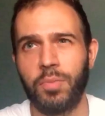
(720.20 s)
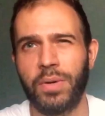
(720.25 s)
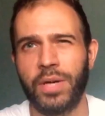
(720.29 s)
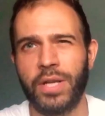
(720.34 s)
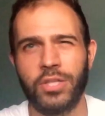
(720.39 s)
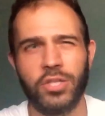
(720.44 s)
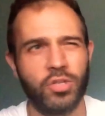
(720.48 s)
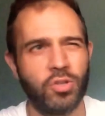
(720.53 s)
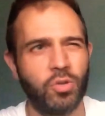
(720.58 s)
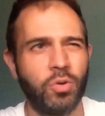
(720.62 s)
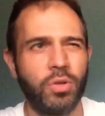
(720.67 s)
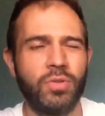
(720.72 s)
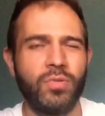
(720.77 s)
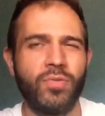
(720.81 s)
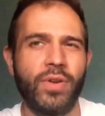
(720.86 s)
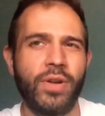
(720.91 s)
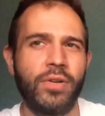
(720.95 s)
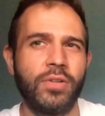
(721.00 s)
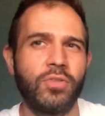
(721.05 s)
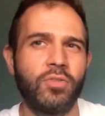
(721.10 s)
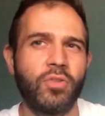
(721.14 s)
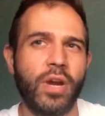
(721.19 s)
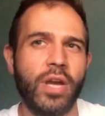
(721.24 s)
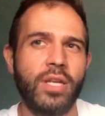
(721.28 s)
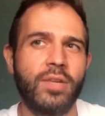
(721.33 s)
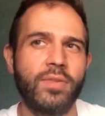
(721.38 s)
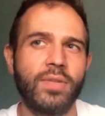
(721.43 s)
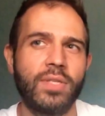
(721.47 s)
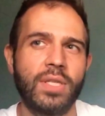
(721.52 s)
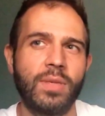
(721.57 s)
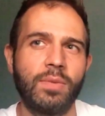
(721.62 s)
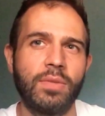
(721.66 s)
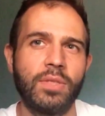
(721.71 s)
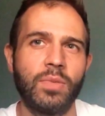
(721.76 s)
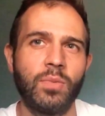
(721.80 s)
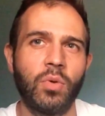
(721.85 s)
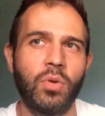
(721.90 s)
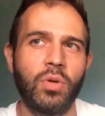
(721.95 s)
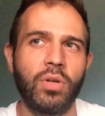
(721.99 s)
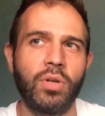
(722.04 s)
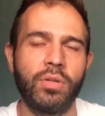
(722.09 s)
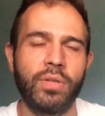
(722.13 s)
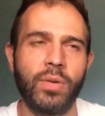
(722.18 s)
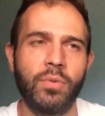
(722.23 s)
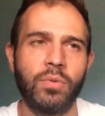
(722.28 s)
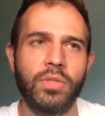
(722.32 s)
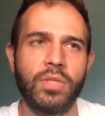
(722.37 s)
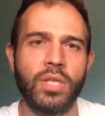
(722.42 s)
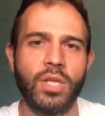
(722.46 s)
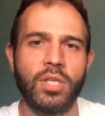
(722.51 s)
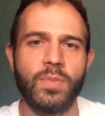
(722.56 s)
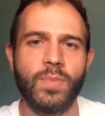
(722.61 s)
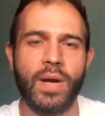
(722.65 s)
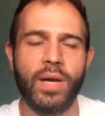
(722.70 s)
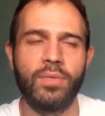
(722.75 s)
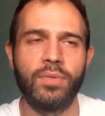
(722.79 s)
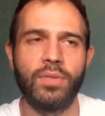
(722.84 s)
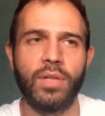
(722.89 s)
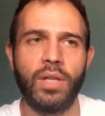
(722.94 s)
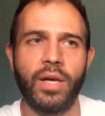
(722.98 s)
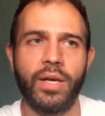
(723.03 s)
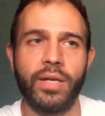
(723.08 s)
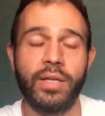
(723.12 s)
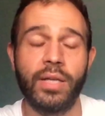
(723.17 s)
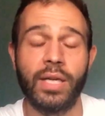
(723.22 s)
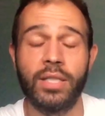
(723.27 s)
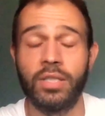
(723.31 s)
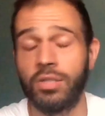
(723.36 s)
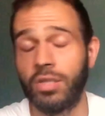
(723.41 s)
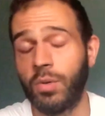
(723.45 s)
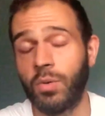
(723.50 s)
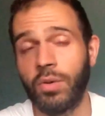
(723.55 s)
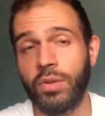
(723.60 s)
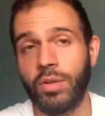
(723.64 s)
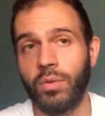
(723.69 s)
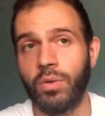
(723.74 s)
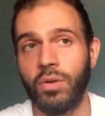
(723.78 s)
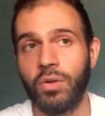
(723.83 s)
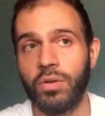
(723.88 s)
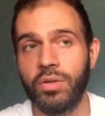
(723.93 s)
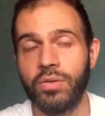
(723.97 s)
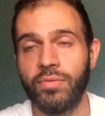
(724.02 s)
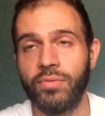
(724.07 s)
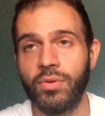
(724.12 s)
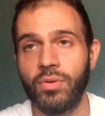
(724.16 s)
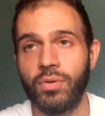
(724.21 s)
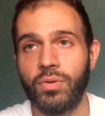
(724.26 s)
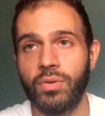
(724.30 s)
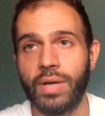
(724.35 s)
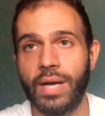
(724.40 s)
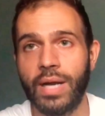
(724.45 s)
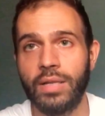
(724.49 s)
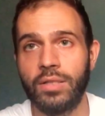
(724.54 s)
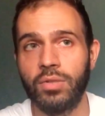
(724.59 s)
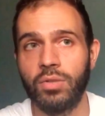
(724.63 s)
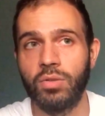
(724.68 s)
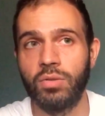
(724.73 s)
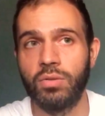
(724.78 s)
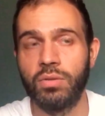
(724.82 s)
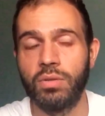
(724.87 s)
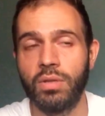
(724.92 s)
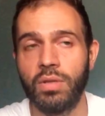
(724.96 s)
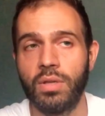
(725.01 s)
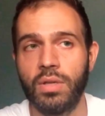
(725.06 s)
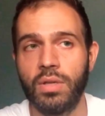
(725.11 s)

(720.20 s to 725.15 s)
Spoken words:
But I just thought it was very strange for someone to walk along there with such powerful light. I don't know what they were looking for at all.